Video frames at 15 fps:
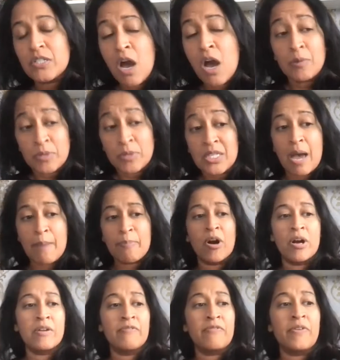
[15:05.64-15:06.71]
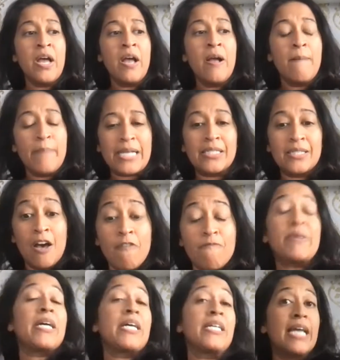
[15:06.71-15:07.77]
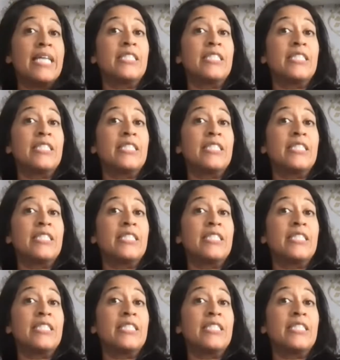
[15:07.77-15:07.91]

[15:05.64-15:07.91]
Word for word: to talk to that part of myself because